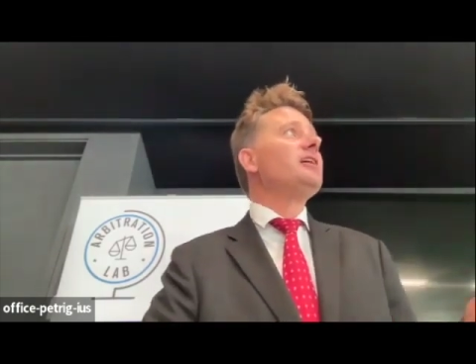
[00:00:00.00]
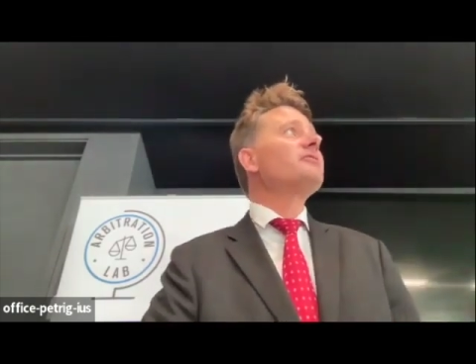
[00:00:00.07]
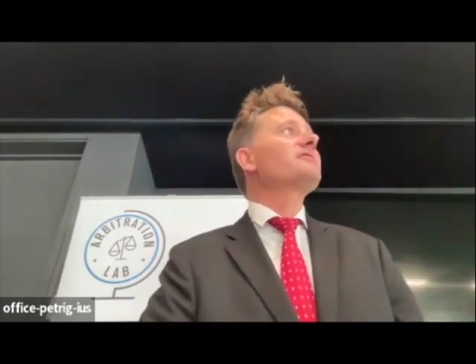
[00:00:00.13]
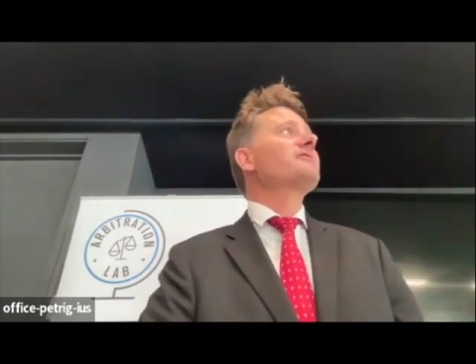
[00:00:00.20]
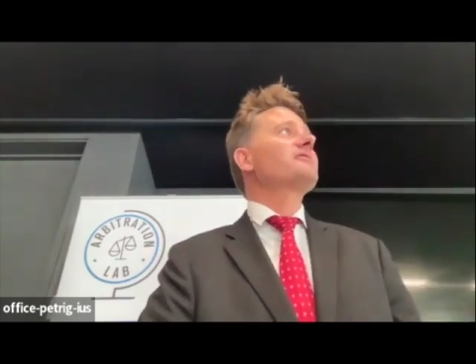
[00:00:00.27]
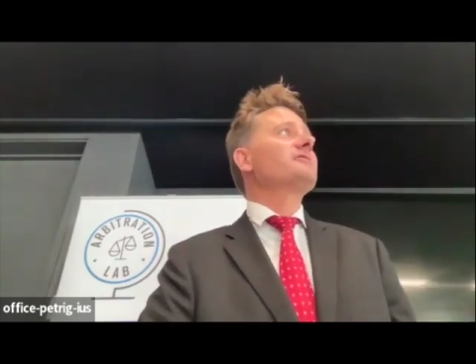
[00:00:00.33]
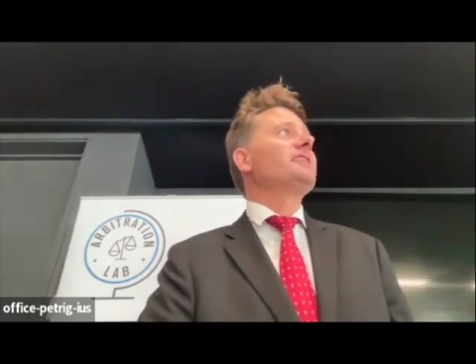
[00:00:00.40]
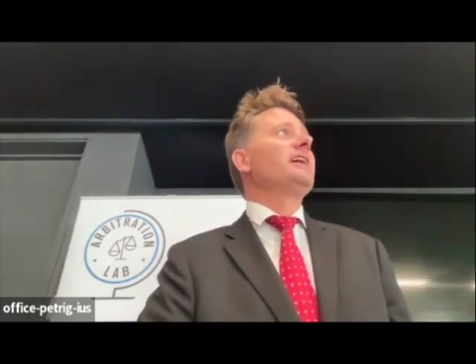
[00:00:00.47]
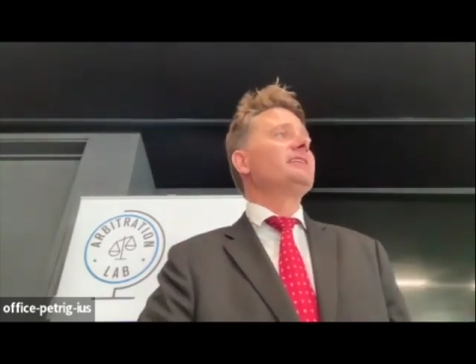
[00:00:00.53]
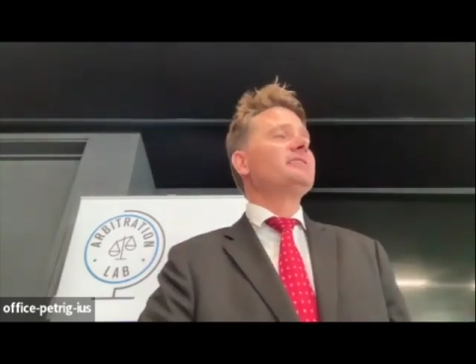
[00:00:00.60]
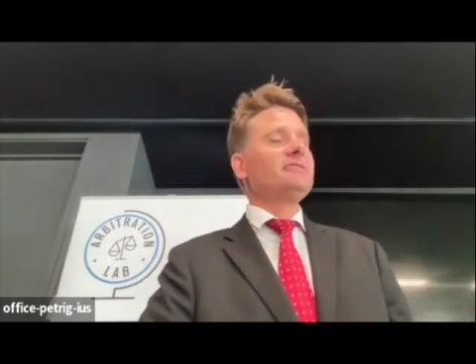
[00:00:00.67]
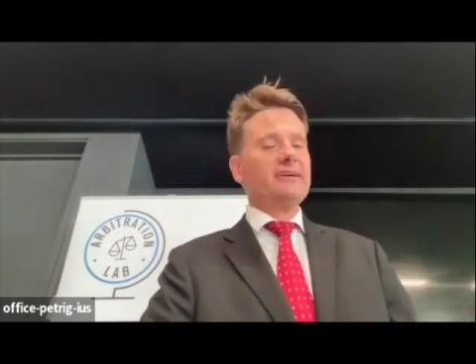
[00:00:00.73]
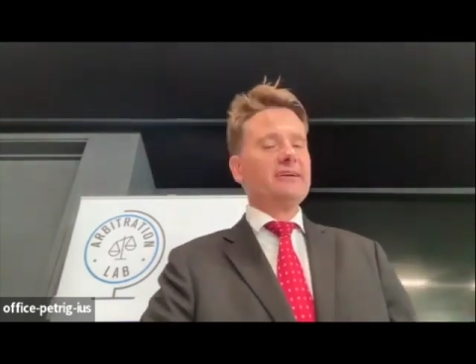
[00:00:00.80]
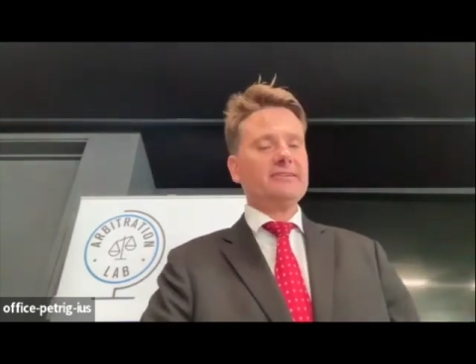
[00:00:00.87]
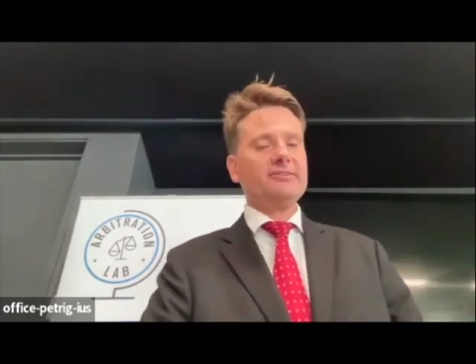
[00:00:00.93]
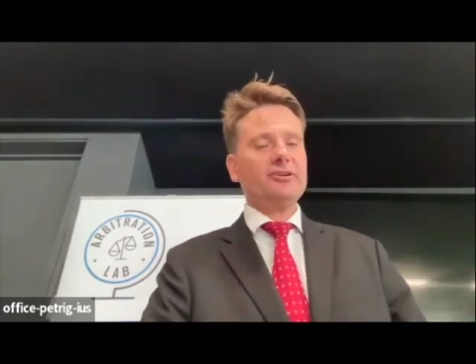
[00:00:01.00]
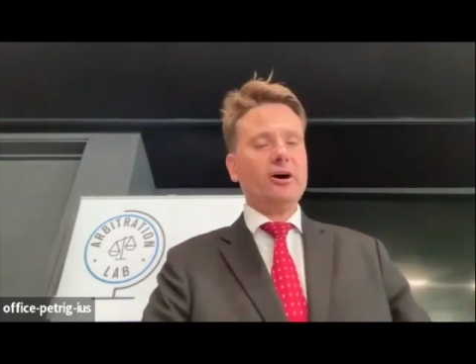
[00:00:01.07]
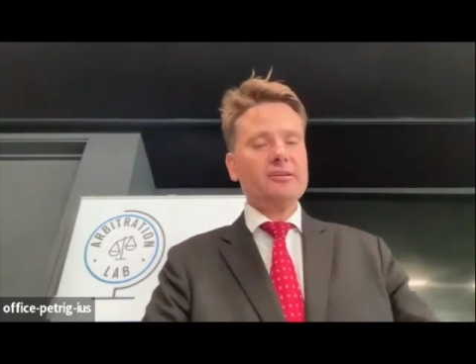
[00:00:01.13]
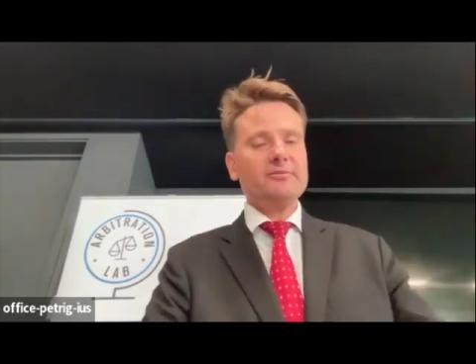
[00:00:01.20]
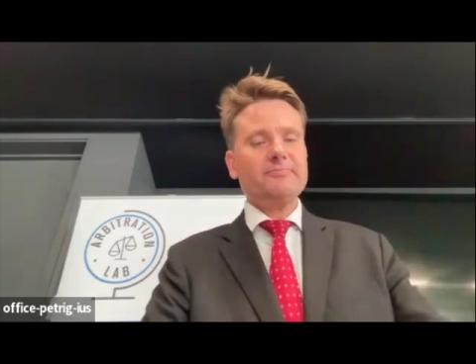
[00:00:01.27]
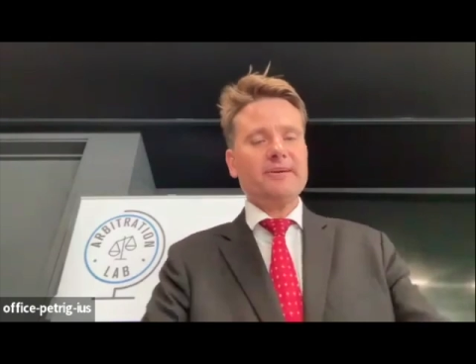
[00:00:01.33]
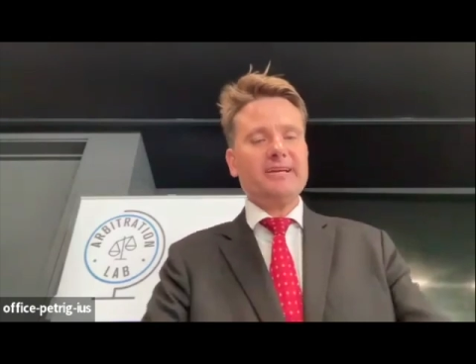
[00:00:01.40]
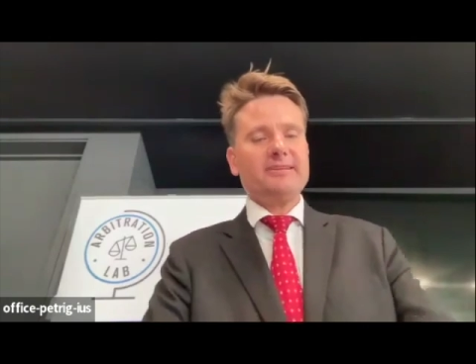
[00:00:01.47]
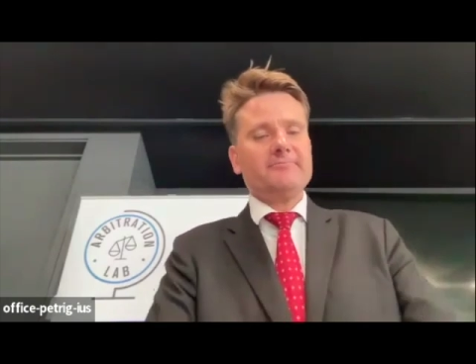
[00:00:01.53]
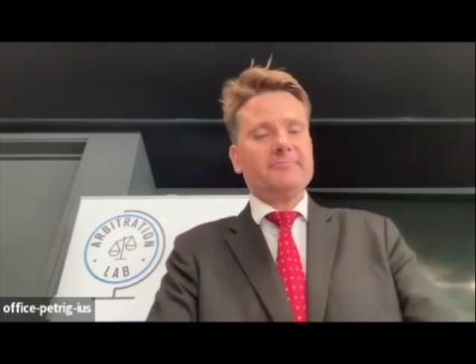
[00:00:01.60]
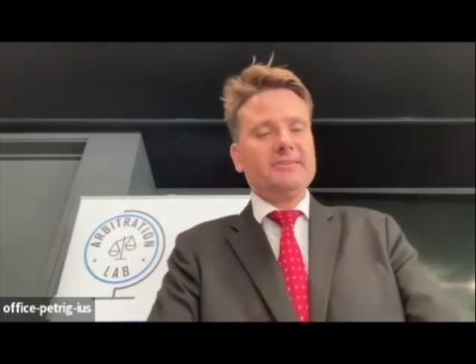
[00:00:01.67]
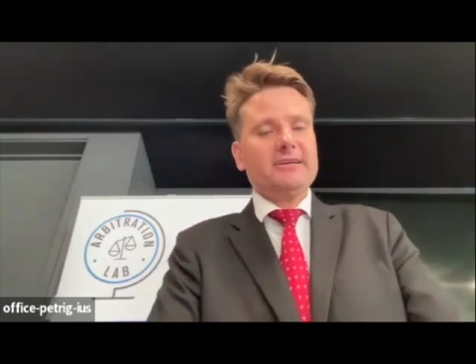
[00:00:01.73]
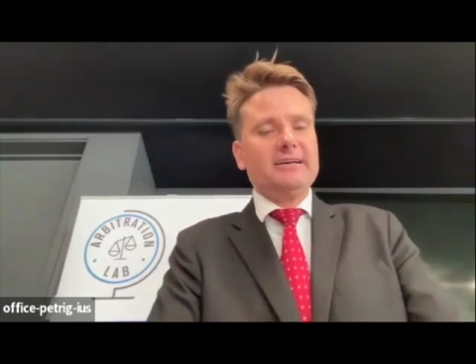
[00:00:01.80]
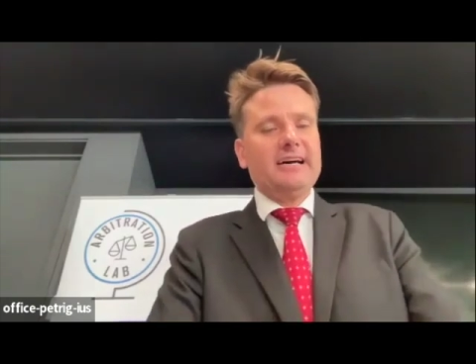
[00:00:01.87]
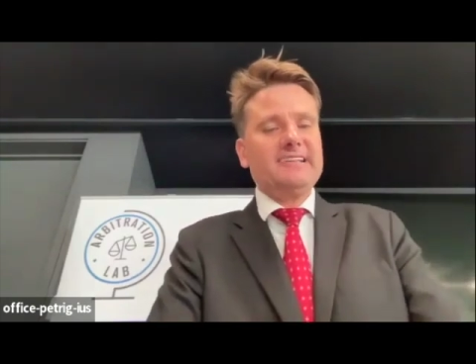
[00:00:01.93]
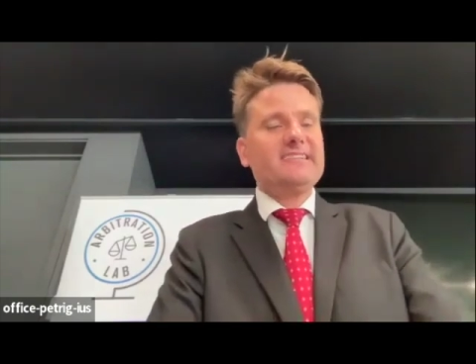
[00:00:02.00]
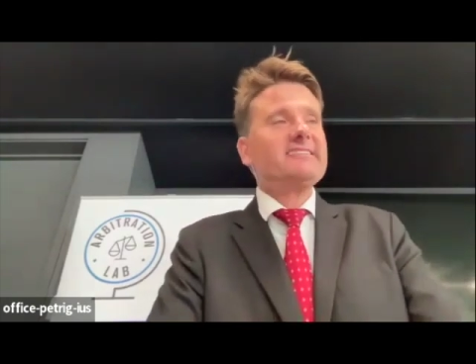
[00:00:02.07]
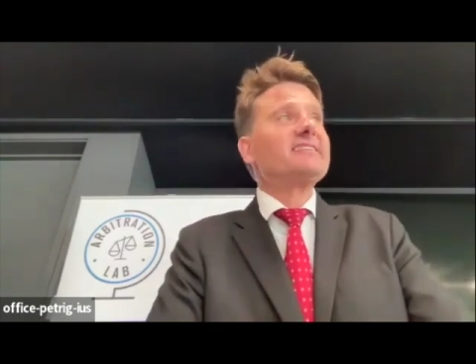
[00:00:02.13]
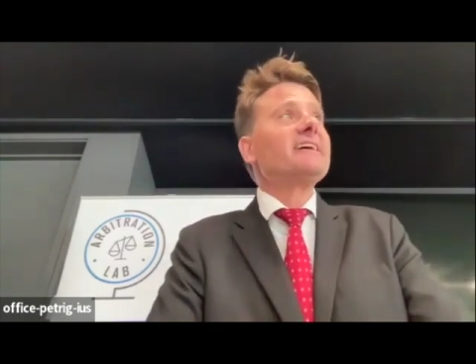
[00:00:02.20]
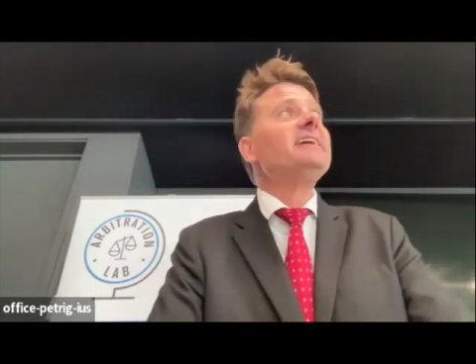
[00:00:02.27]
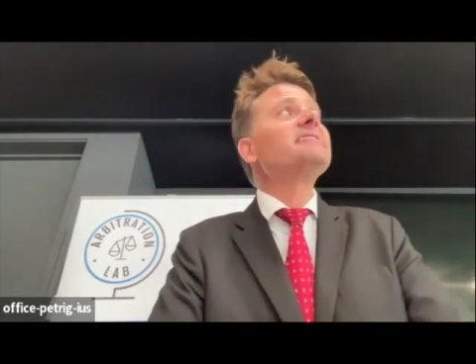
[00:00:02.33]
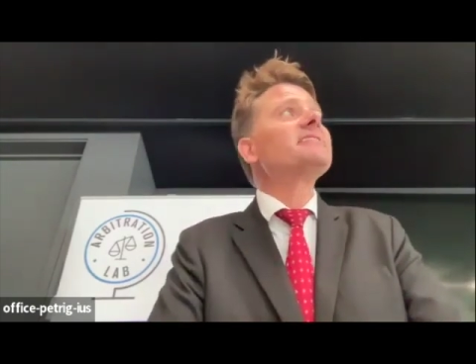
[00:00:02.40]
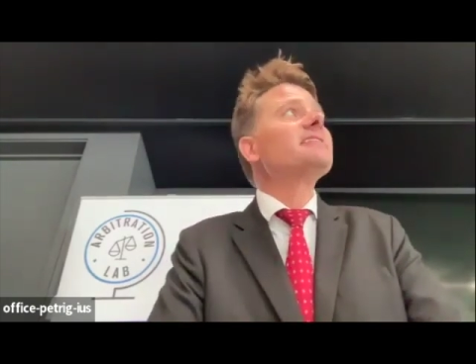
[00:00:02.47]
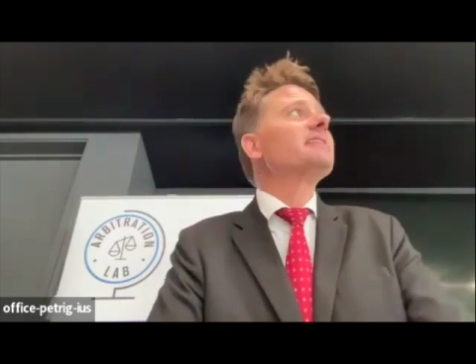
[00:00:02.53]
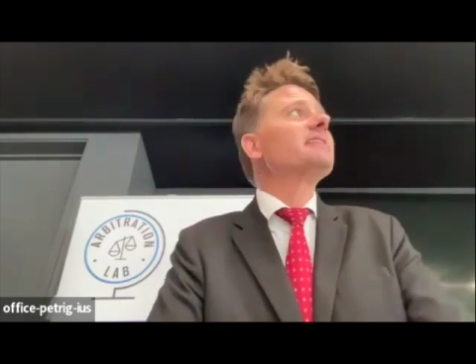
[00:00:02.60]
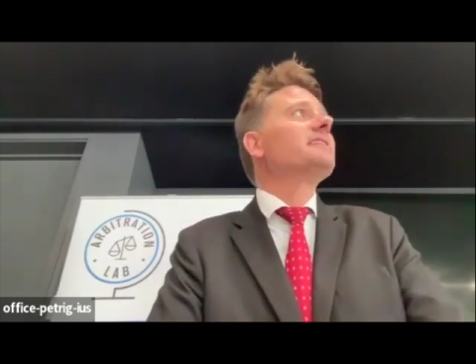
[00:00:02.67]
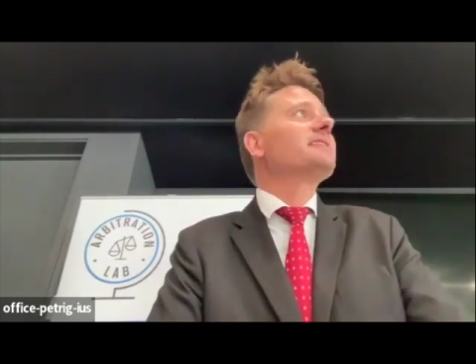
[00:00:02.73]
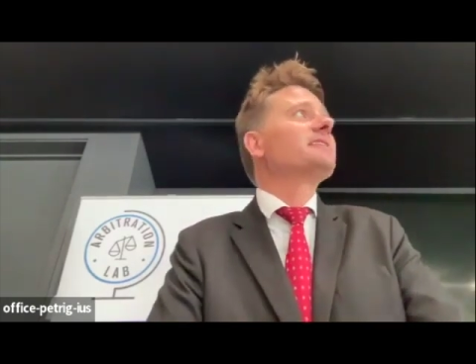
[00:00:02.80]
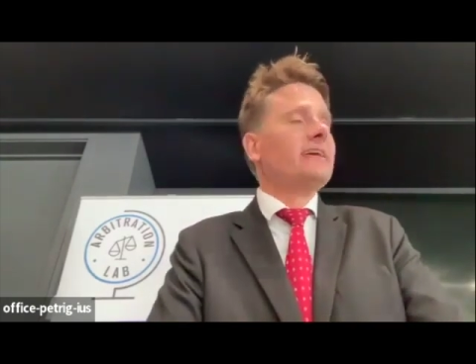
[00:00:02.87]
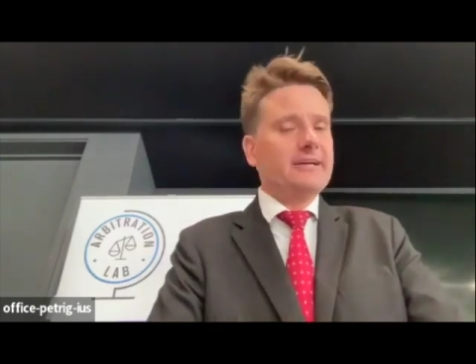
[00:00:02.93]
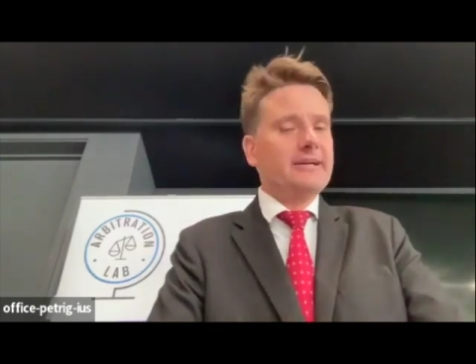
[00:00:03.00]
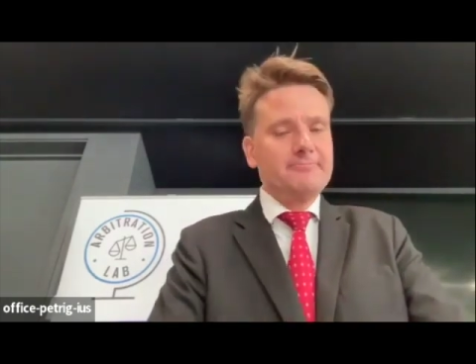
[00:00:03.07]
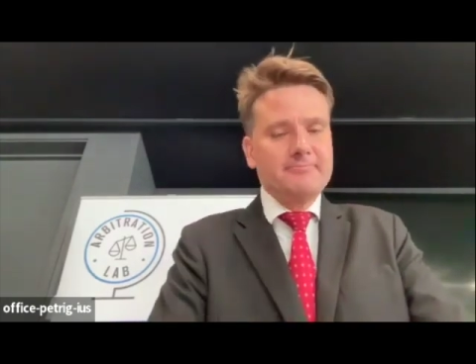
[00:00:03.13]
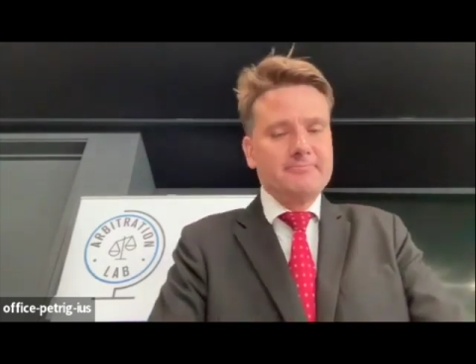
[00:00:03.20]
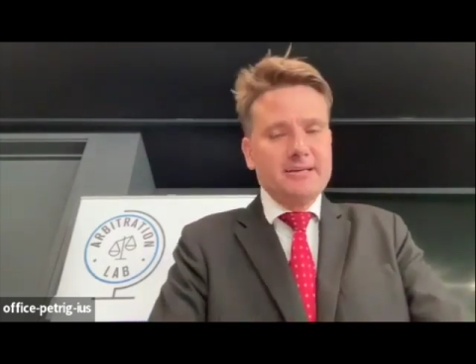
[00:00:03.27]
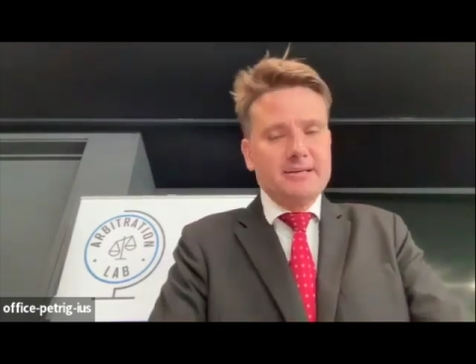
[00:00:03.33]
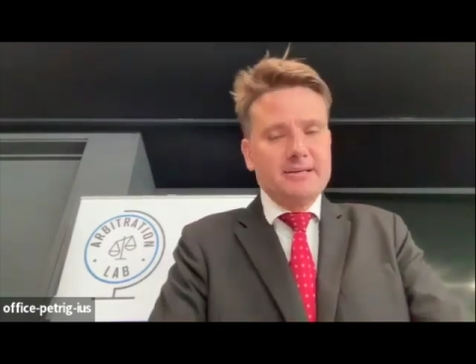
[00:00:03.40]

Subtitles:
Sudan had not been a state at the time,